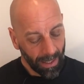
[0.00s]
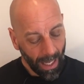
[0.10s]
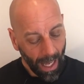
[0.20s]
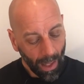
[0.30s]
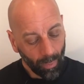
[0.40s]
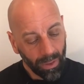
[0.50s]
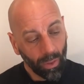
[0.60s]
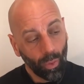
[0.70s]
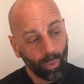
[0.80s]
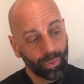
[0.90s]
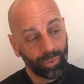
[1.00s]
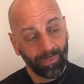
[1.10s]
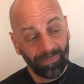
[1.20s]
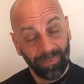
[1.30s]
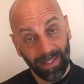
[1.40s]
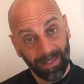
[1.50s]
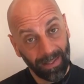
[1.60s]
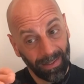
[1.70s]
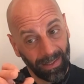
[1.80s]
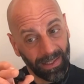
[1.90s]
I will also fit
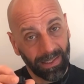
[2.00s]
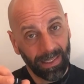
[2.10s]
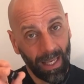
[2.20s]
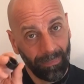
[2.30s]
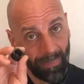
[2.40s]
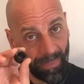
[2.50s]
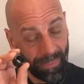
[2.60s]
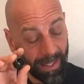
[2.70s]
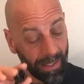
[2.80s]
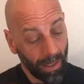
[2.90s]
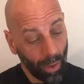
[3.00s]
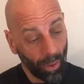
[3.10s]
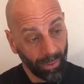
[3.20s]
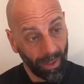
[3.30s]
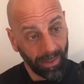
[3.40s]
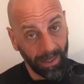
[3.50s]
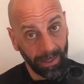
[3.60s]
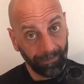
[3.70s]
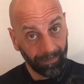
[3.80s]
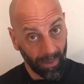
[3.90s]
the same thing on
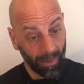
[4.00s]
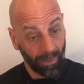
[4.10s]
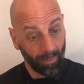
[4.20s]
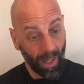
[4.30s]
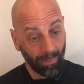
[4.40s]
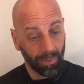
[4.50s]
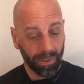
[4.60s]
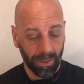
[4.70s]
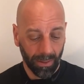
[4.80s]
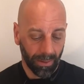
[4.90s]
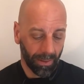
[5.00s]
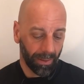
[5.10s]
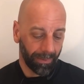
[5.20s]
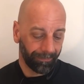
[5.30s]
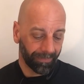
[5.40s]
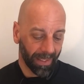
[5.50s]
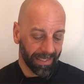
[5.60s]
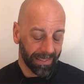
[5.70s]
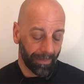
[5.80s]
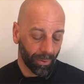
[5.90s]
the round
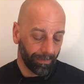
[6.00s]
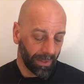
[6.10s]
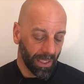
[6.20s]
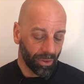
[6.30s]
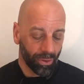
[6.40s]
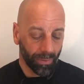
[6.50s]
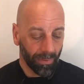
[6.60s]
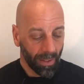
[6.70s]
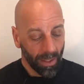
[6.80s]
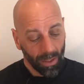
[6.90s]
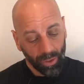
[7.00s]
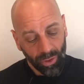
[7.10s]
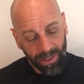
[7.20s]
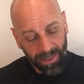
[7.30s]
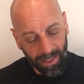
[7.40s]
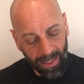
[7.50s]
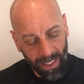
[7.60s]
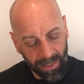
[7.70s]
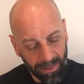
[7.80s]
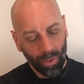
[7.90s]
stem combination, just in
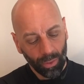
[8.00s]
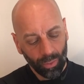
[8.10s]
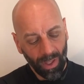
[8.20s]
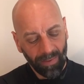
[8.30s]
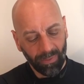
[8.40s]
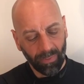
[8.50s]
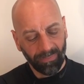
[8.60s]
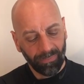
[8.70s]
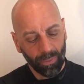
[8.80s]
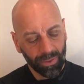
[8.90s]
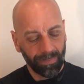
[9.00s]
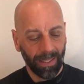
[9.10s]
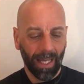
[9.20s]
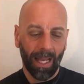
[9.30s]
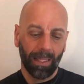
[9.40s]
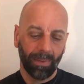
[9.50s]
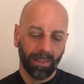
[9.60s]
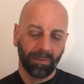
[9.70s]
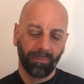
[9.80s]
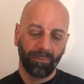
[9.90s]
case, to have a reinforcement
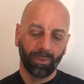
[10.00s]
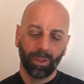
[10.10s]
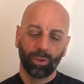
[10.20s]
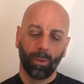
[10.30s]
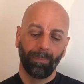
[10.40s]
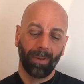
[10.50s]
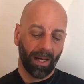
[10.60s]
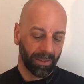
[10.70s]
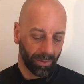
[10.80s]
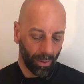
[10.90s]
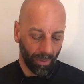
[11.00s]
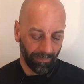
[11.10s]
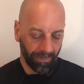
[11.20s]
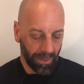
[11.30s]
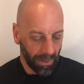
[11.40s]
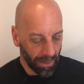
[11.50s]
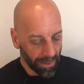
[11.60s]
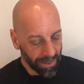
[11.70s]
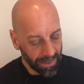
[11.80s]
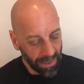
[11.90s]
element for the top part of the
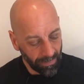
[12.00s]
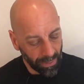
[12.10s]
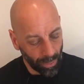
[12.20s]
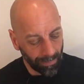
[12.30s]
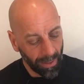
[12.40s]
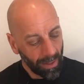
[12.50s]
steerer tube.